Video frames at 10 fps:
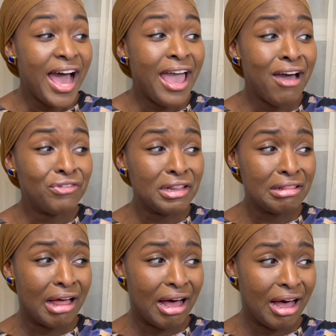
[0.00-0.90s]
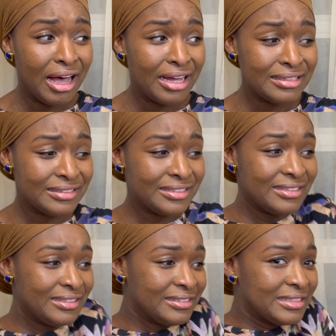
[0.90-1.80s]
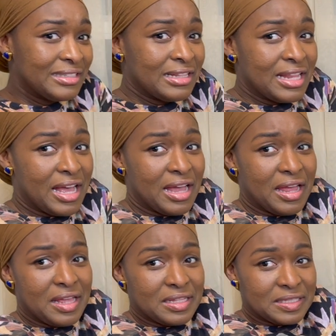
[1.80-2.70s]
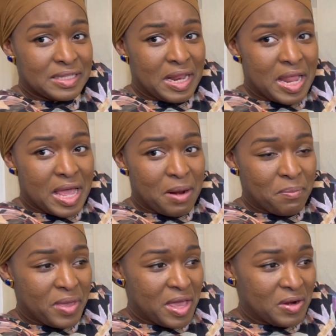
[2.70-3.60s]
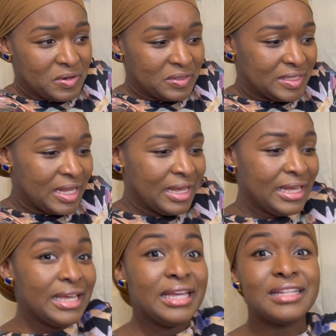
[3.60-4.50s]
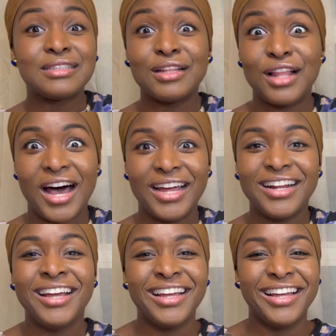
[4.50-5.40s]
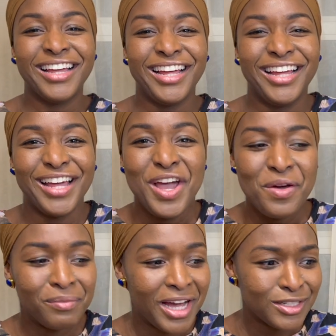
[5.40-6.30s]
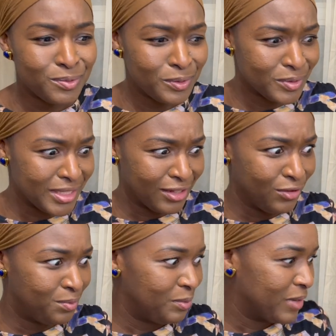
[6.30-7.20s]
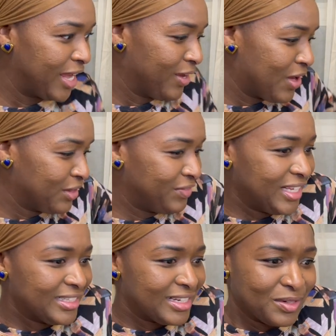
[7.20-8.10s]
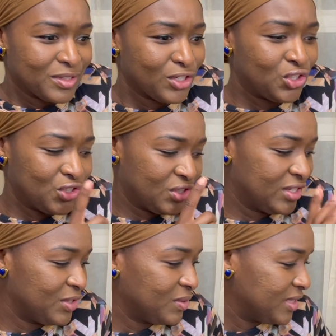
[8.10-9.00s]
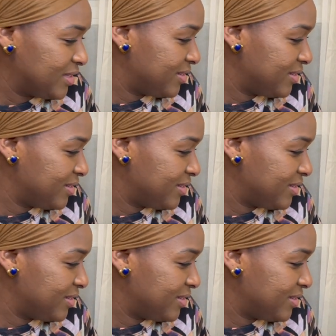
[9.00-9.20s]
I have a lot. It's a lot of patterns. It's a lot. My husband was like, "You've been buying all of these?" And I was like, "Shh, don't."